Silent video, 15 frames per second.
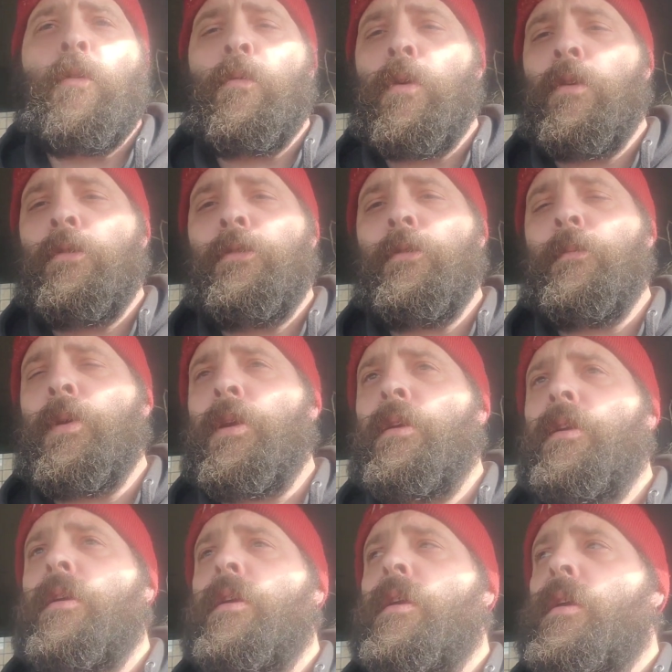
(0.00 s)
the world to
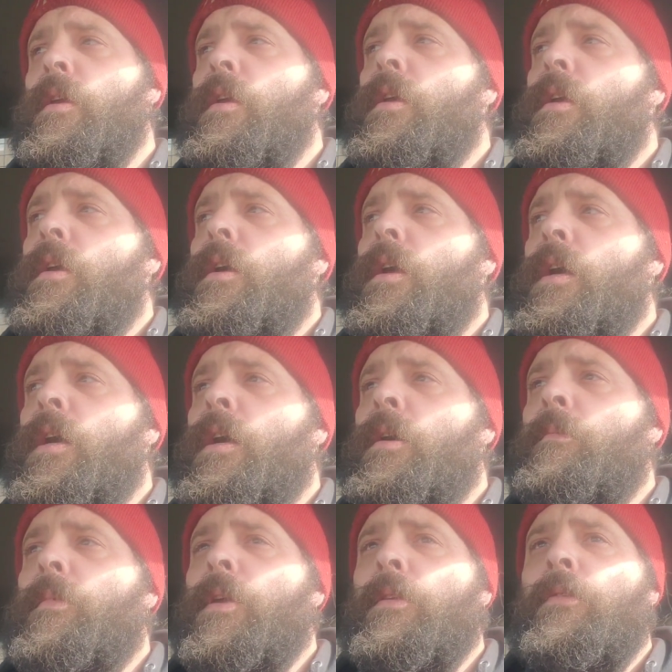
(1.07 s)
me,
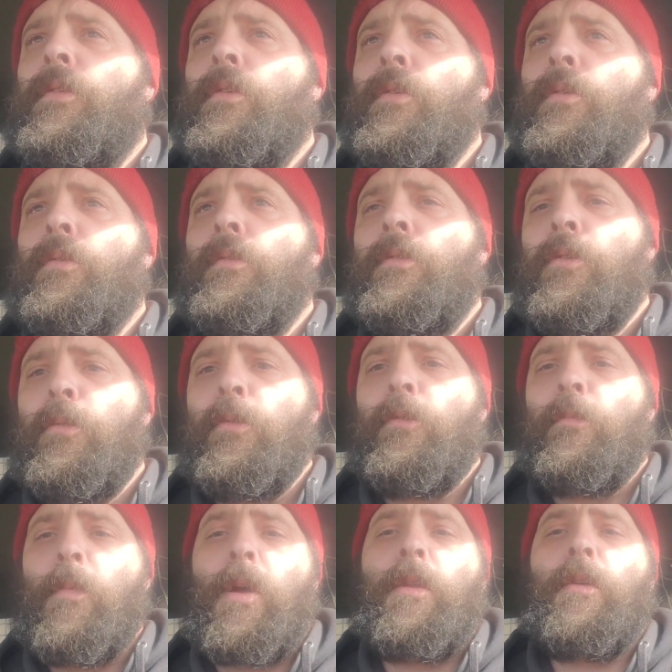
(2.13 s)
and to
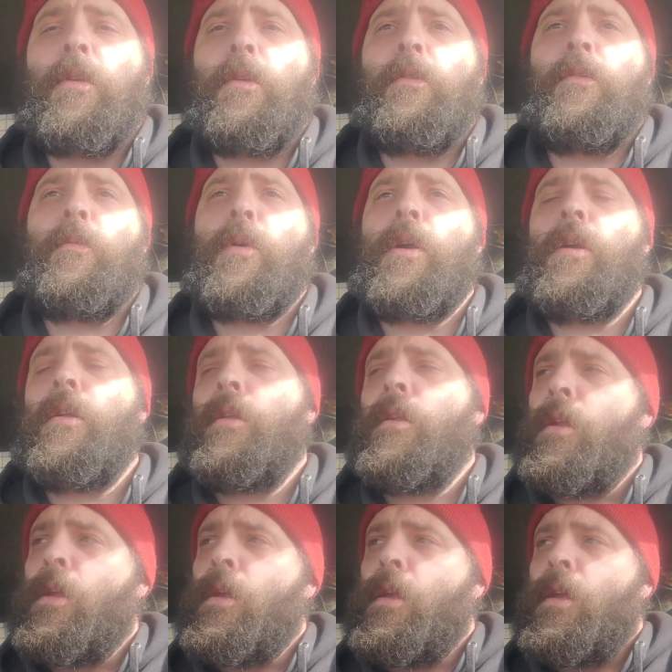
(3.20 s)
his mother as well.